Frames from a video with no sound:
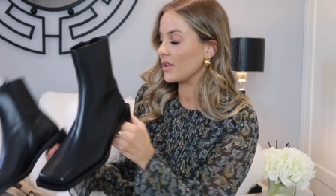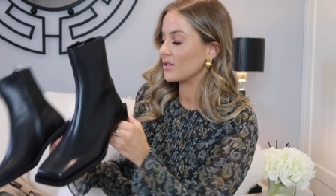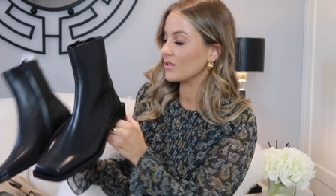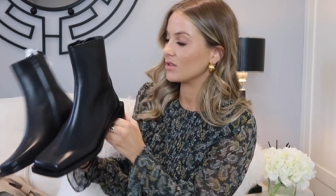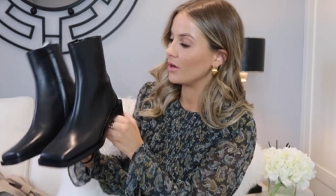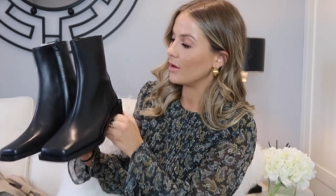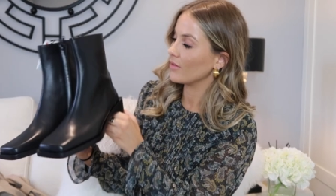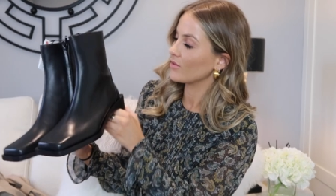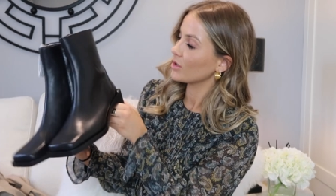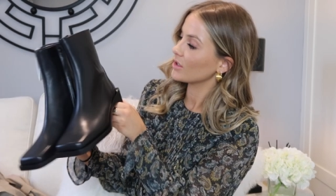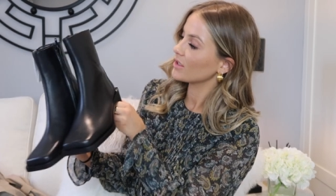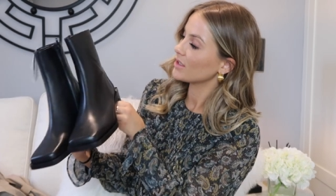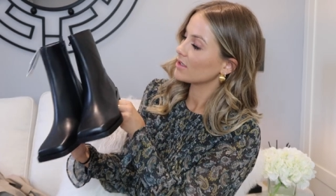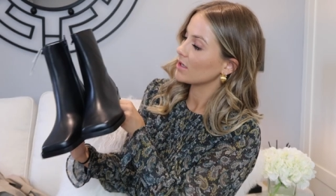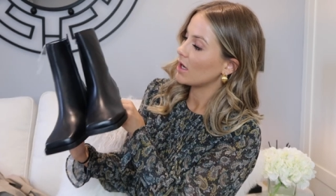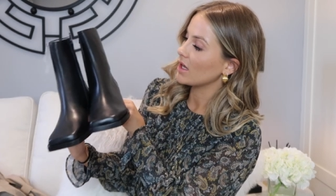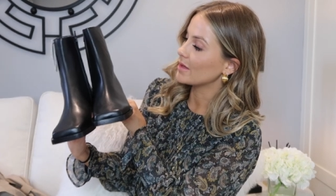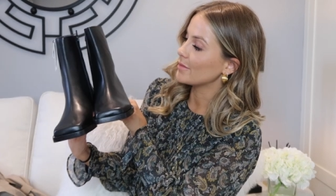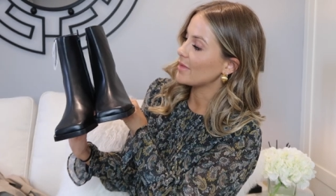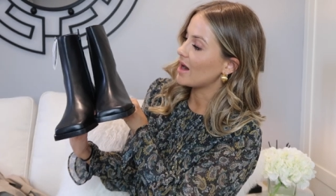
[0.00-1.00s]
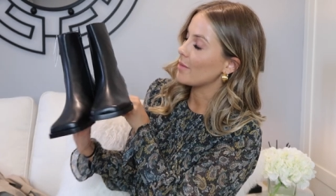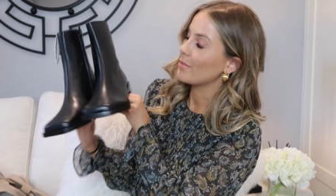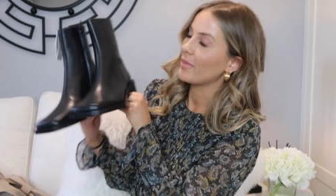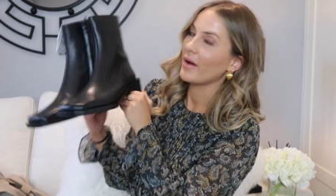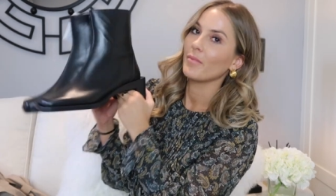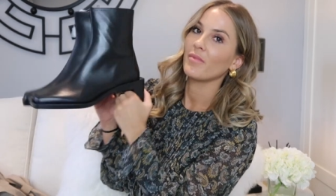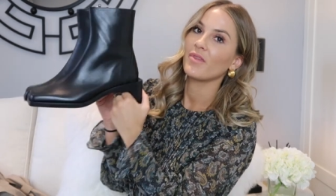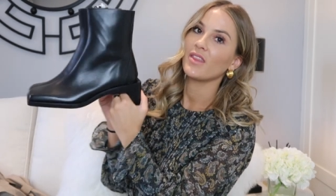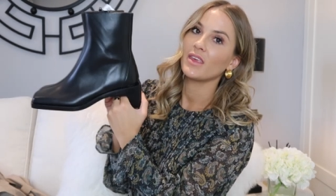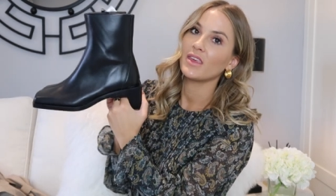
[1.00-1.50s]
I don't know, I've got to style them up.
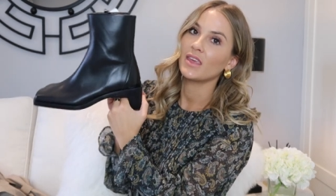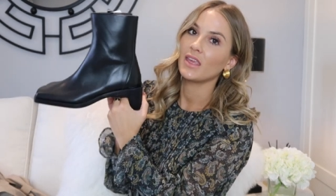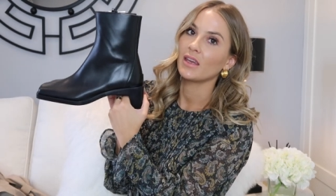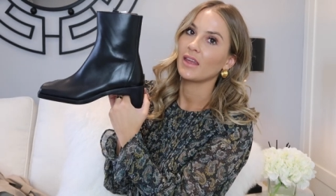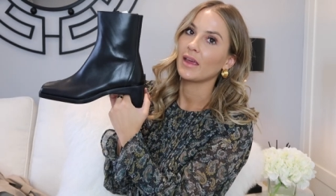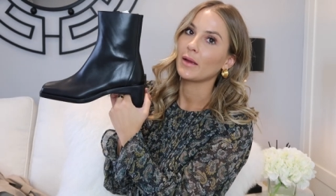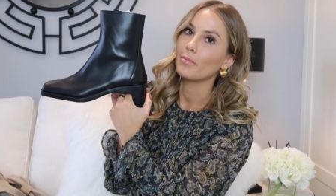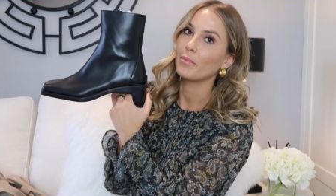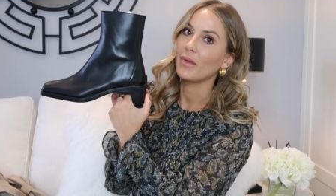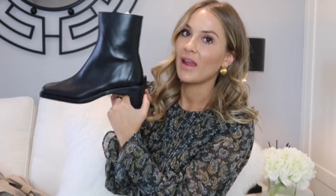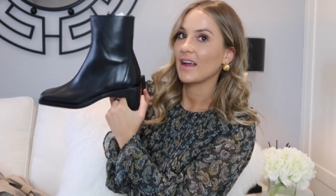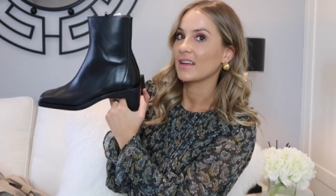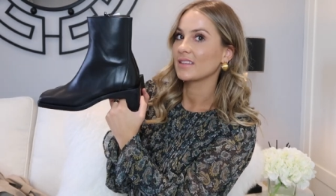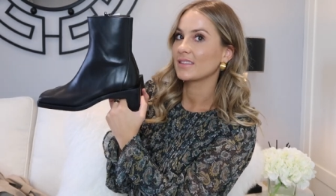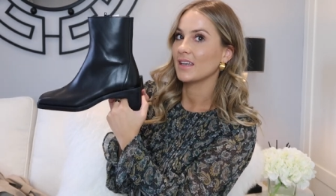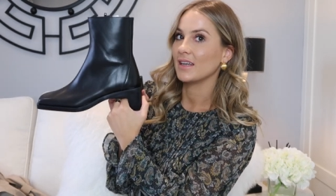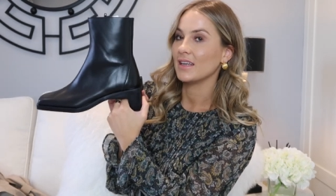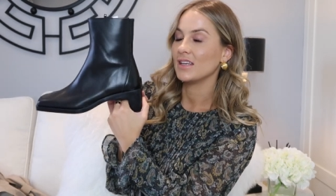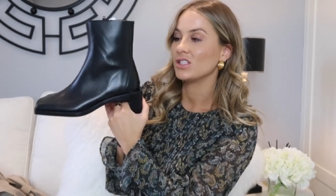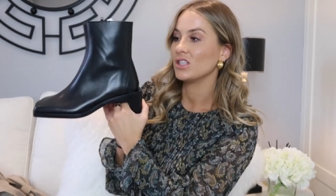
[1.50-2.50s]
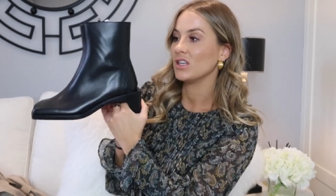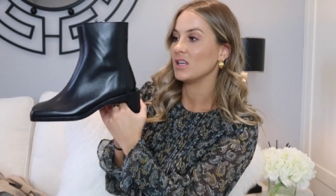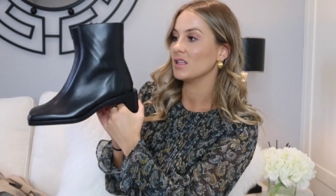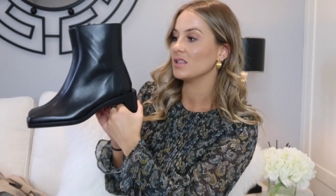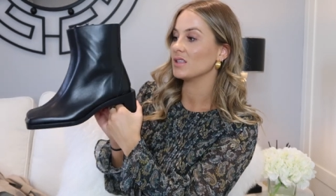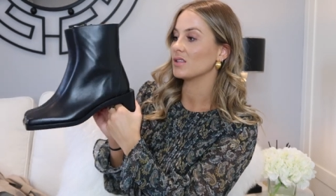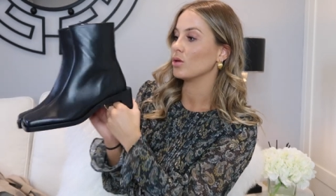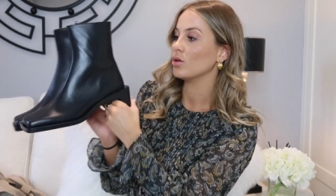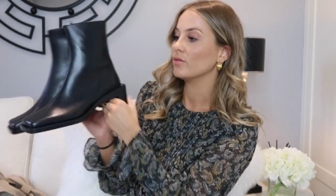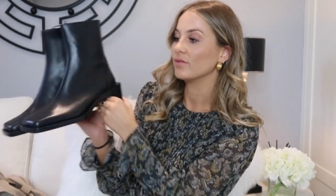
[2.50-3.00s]
But I'm thinking like black skinny
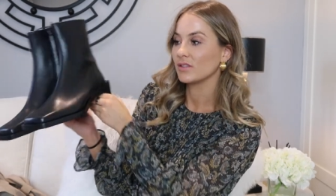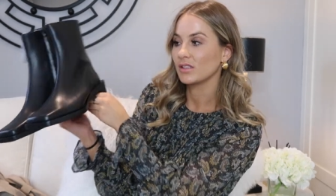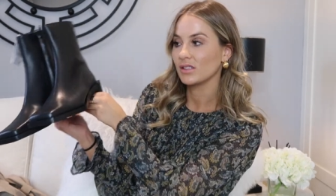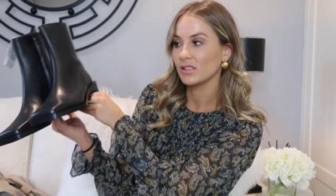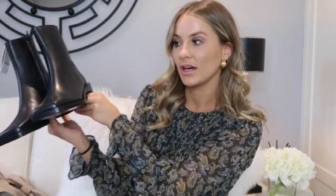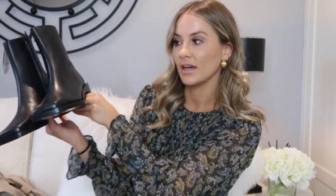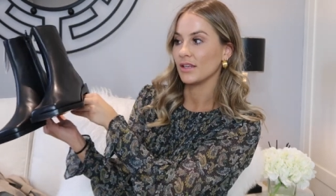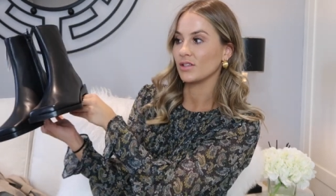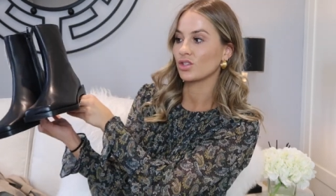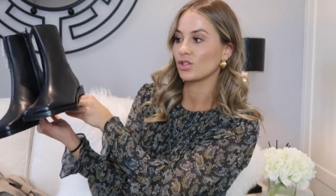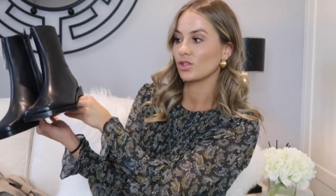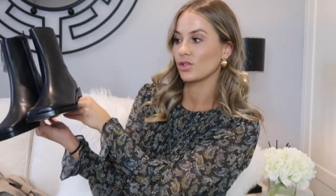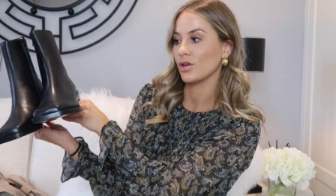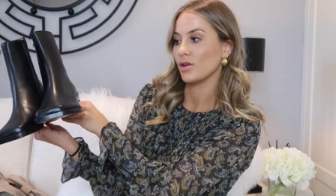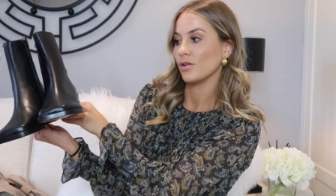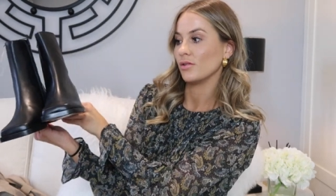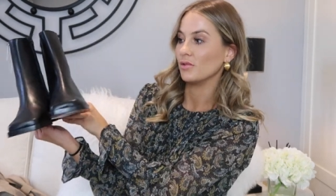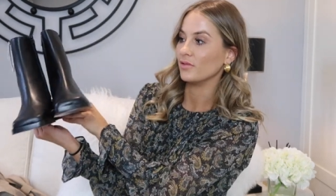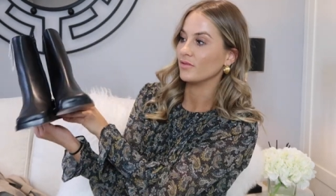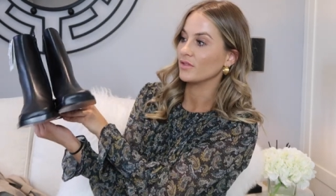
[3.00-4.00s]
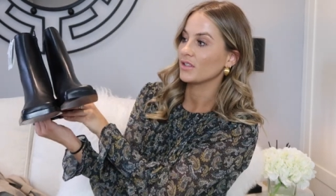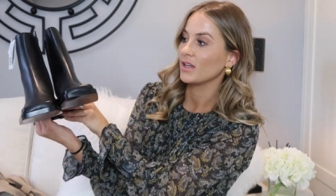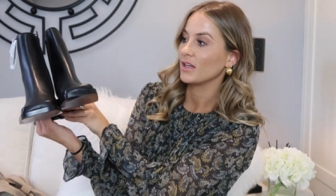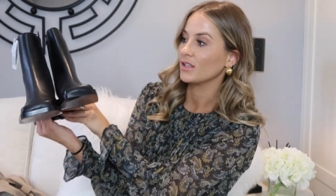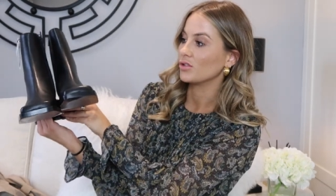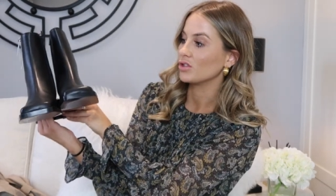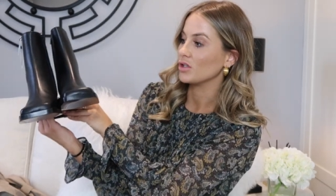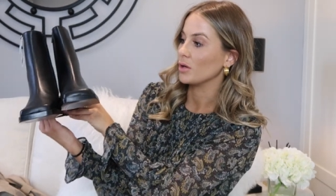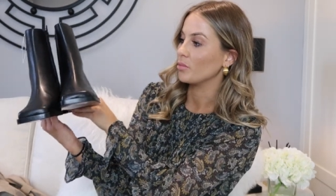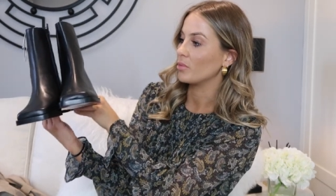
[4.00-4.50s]
jeans, oversized shirt
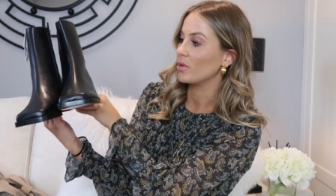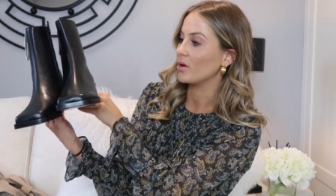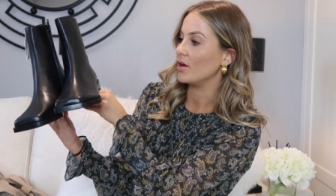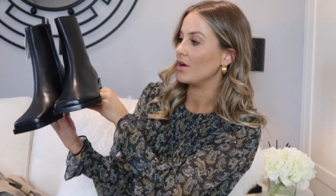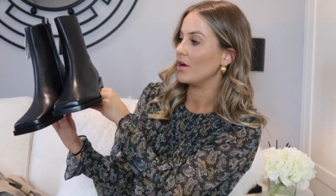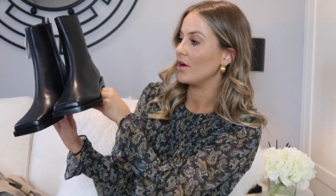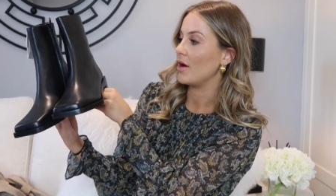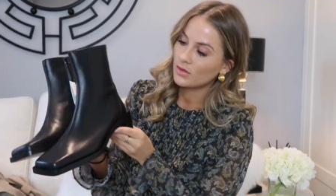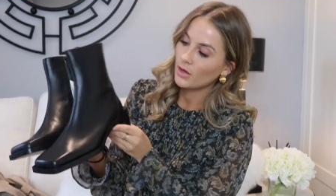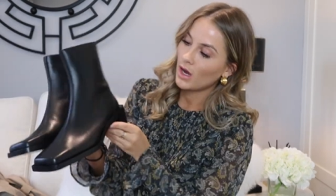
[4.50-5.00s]
oversized jumper.